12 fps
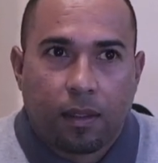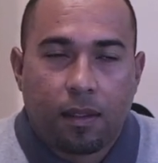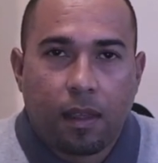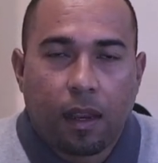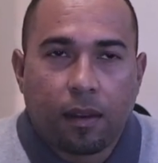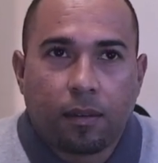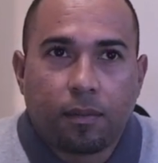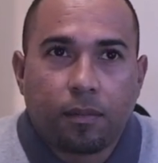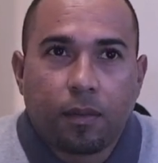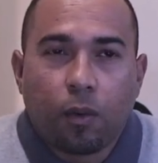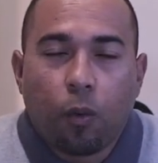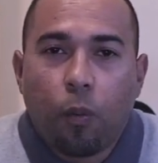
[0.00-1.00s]
Then,
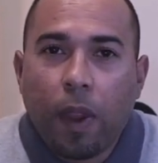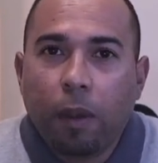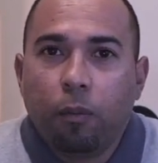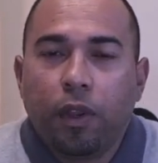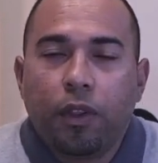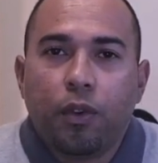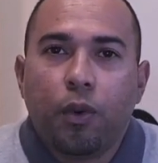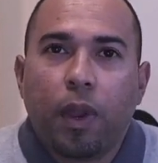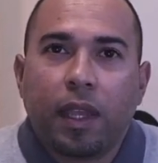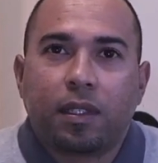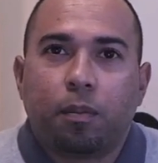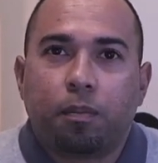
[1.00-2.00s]
when would you
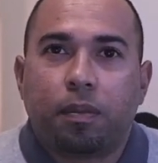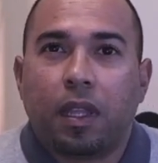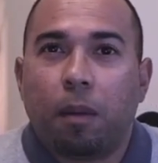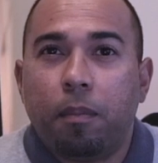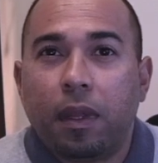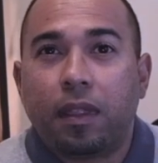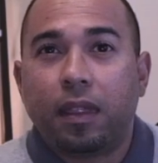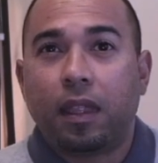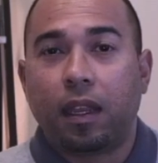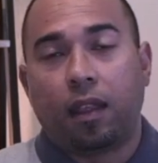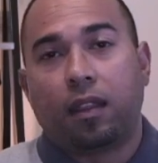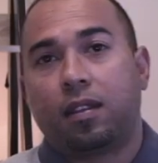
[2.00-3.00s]
as a number
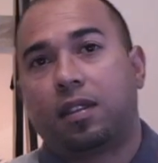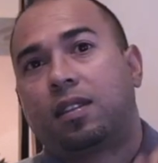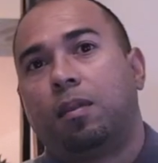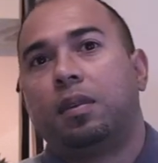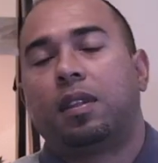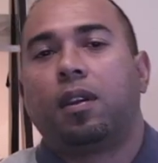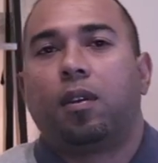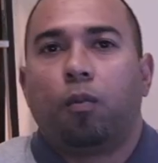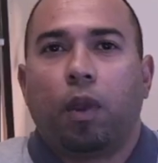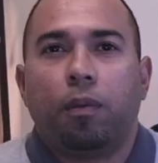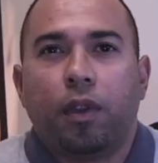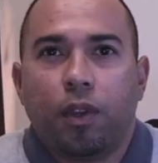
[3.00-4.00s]
3,
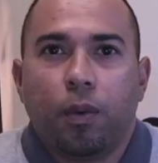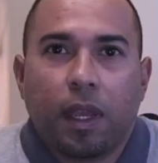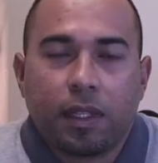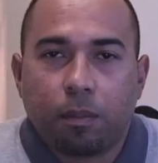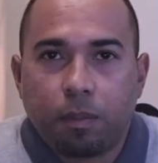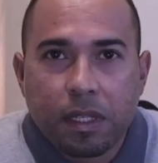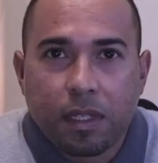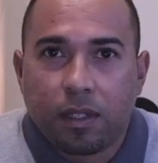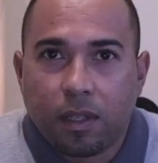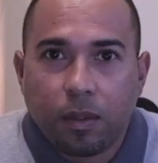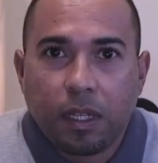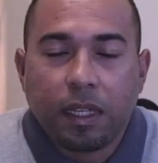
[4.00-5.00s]
when would you as a business
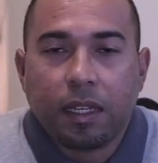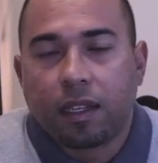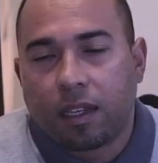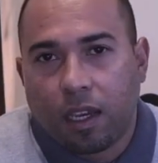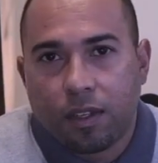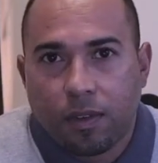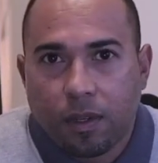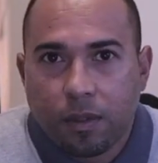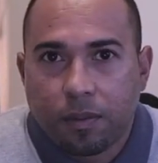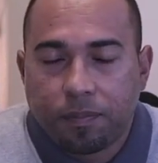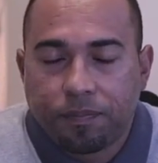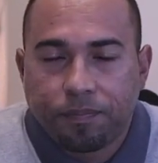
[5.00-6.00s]
owner need a cash flow?
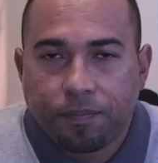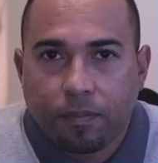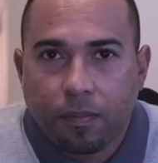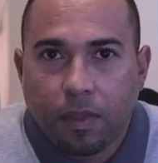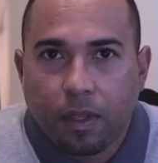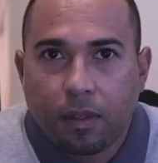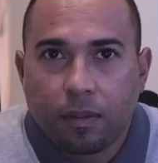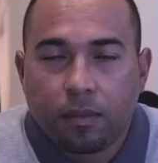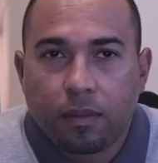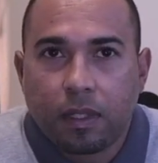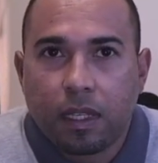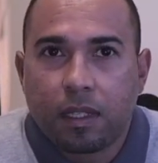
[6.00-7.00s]

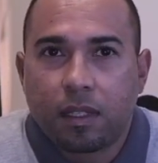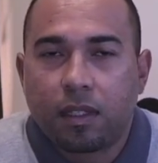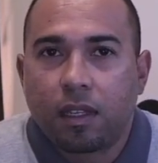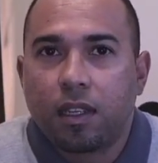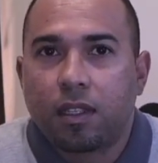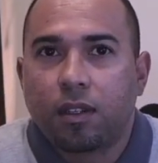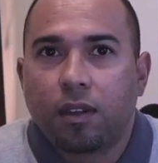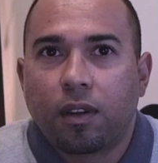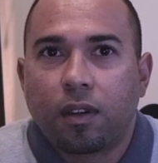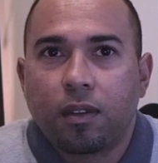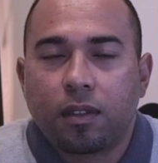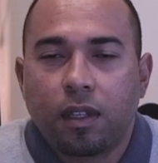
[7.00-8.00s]
There's 3
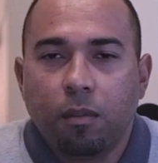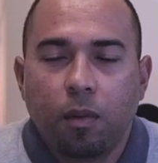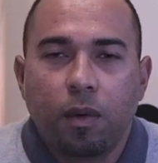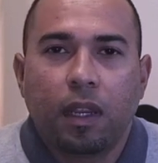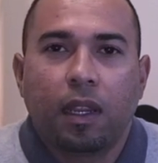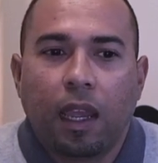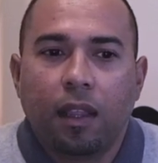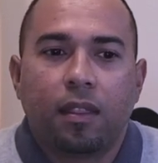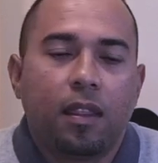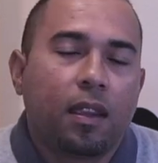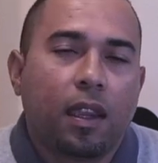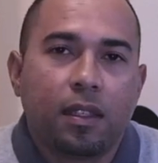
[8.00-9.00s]
scenarios. Number 1, I
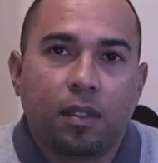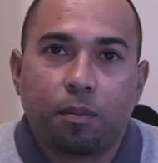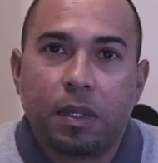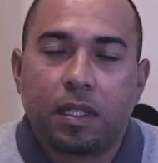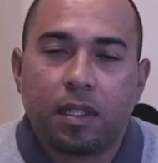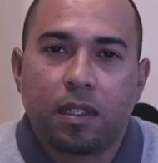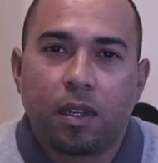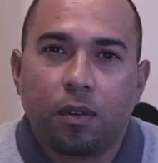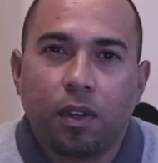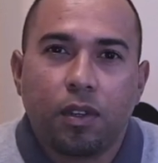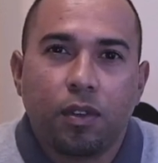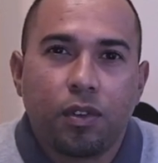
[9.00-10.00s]
think as a business
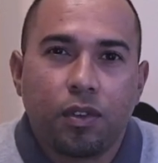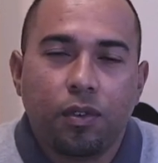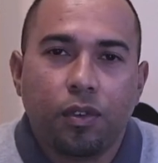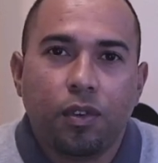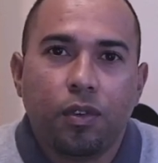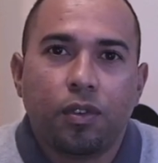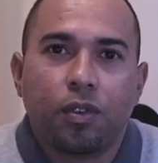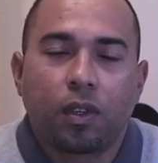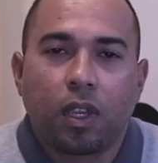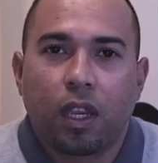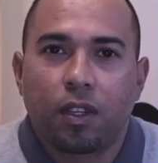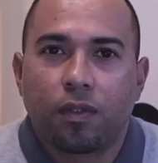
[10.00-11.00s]
owner, you should use your
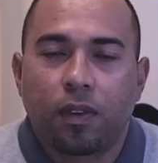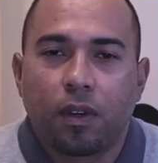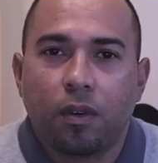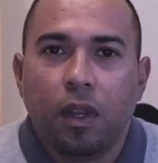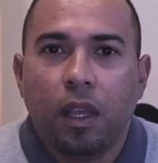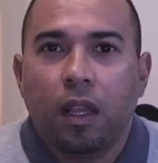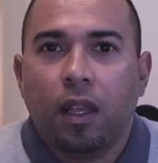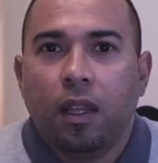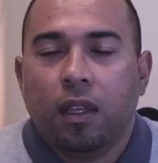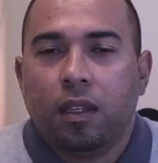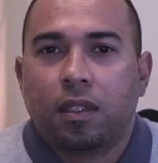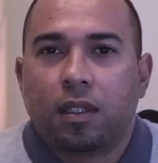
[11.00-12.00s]
cash flow
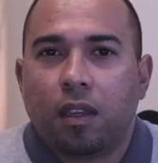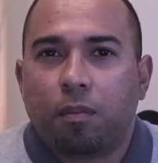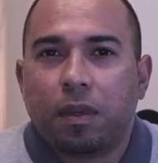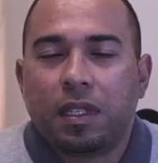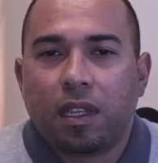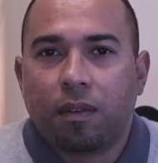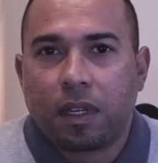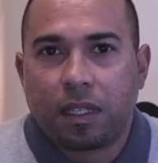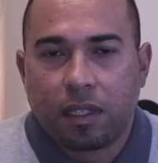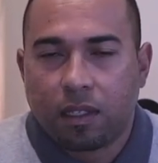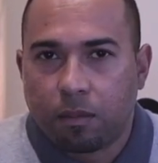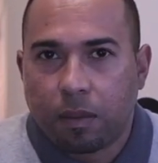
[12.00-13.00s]
statement every
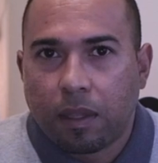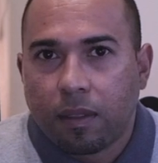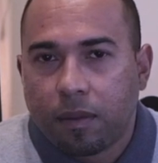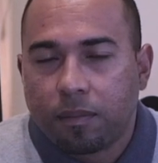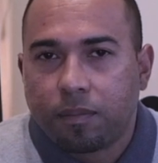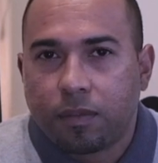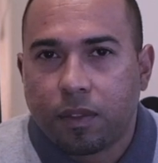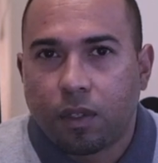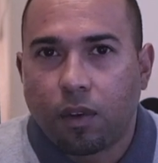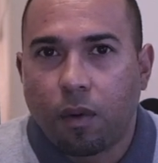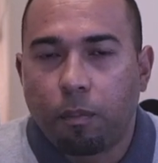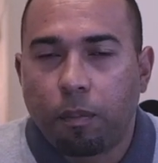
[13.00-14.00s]
single month to
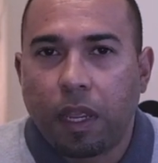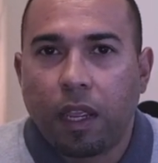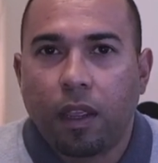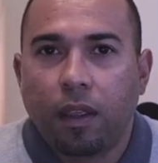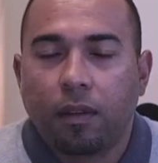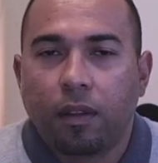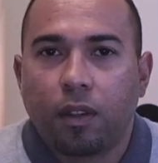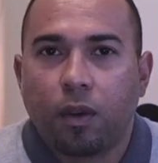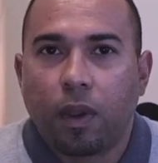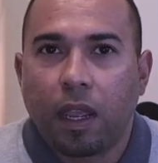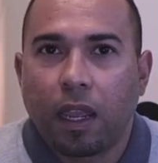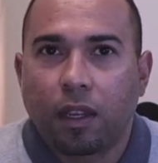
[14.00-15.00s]
compare
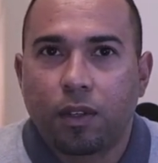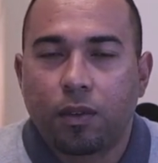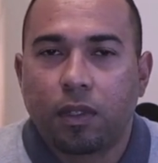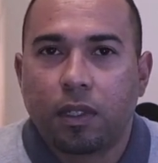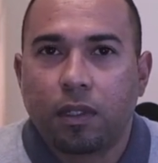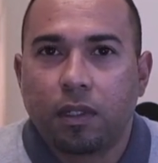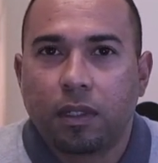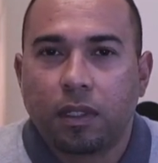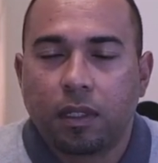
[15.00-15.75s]
your actual